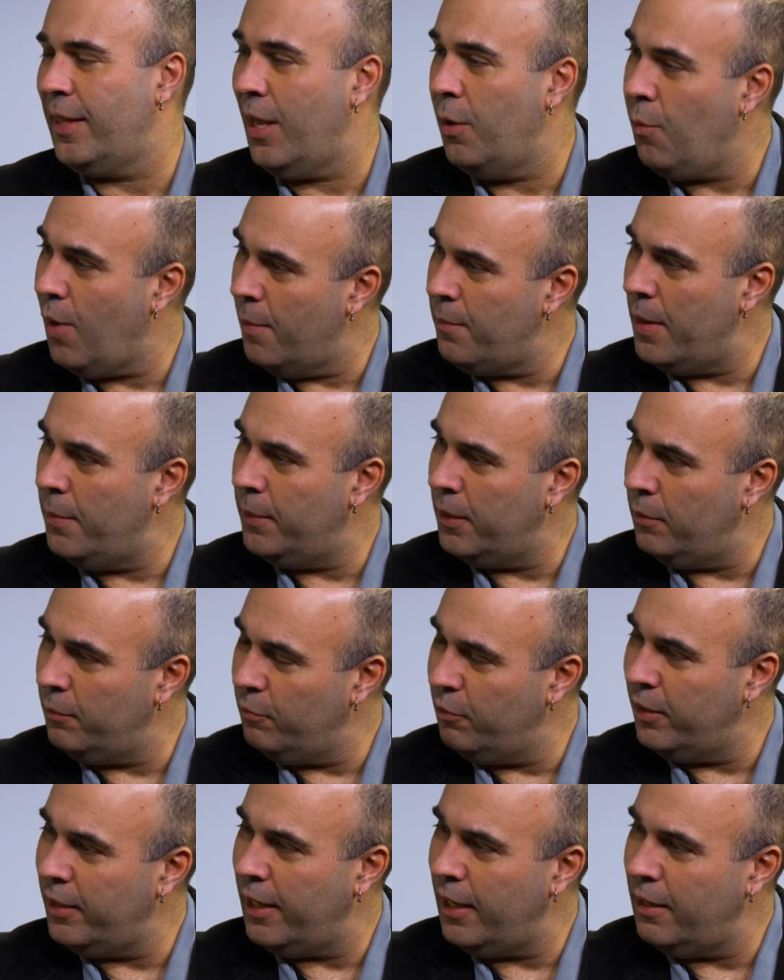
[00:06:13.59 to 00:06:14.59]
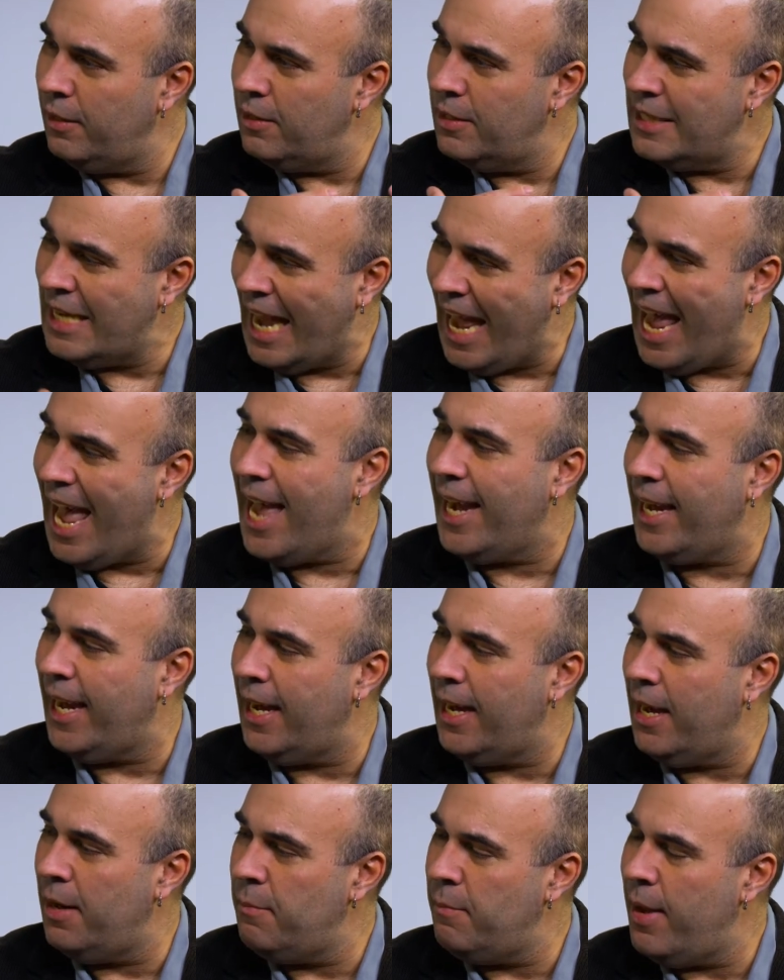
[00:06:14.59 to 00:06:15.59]
They want people to really tag
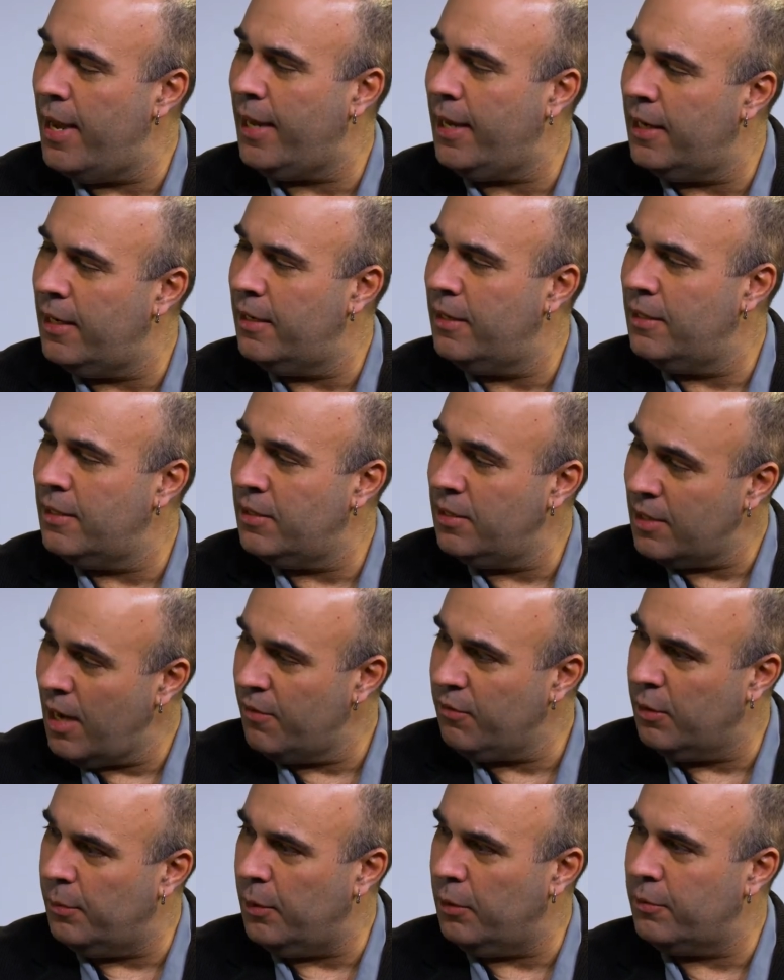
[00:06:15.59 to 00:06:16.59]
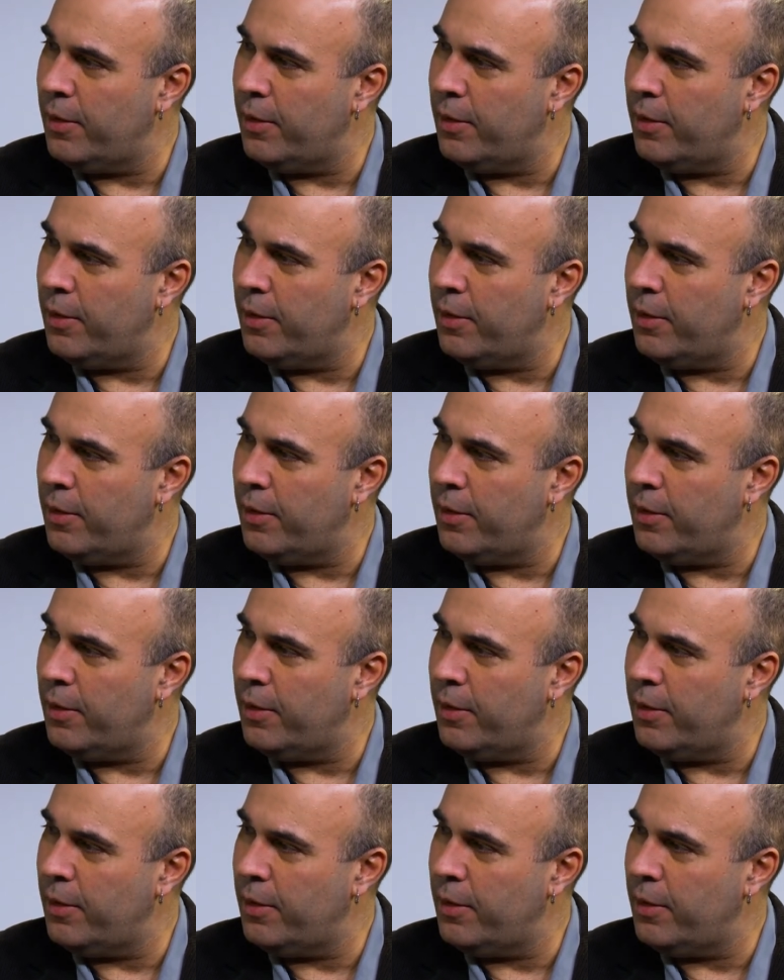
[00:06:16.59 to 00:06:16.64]
it and make it discoverable,